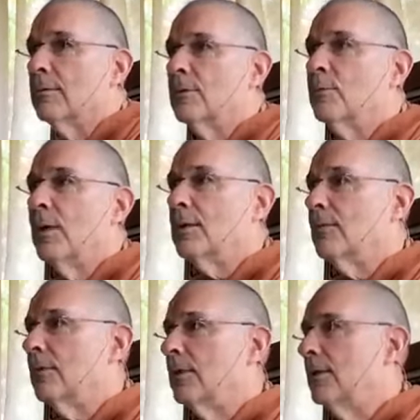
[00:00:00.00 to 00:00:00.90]

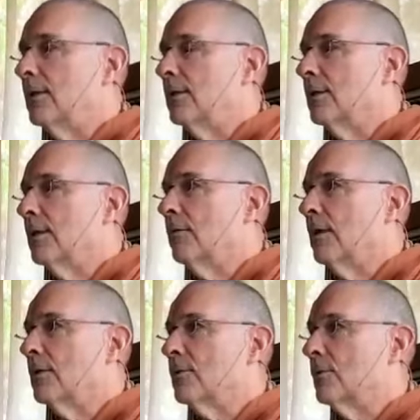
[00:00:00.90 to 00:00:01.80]
respectively, of
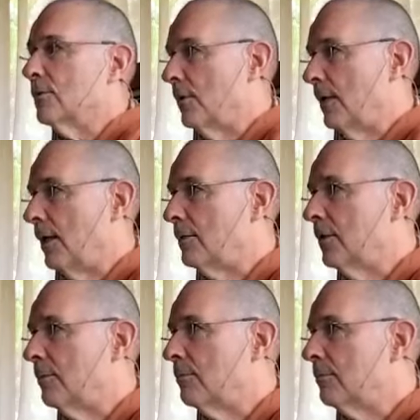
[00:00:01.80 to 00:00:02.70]
Aghasura. So he had
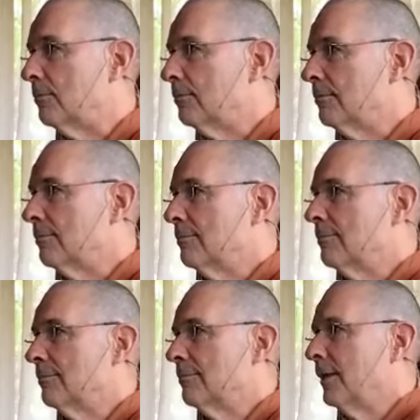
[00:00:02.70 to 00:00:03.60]
some
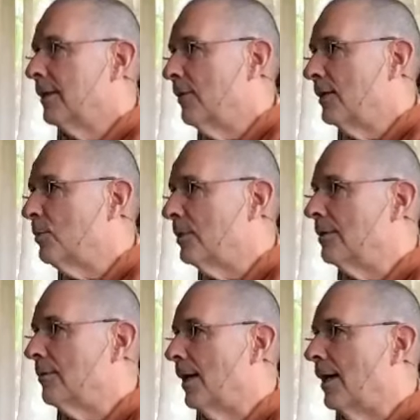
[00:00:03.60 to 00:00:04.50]
investment
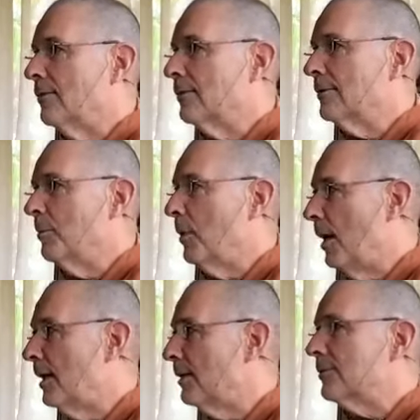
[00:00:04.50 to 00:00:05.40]
in that, some
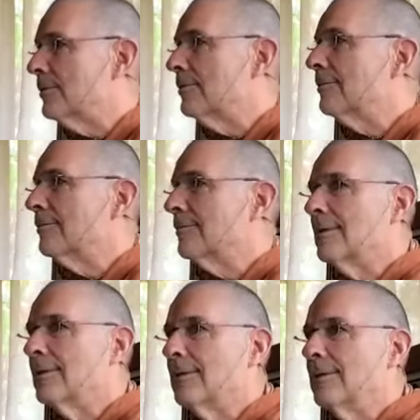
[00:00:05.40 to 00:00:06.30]
bias
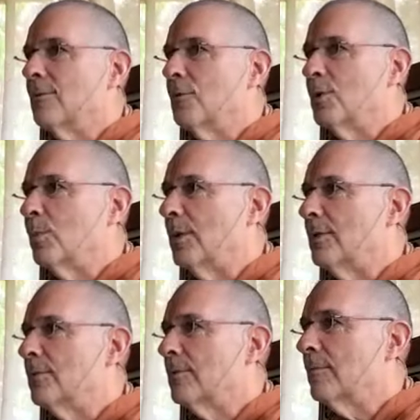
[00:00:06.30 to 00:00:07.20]
in the first
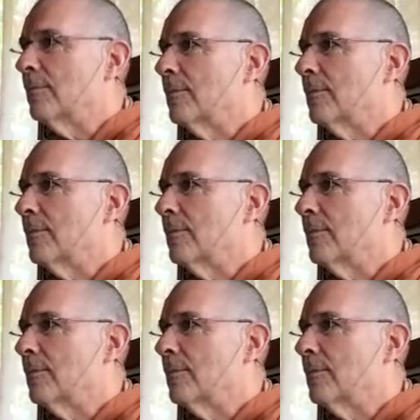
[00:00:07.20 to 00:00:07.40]
place.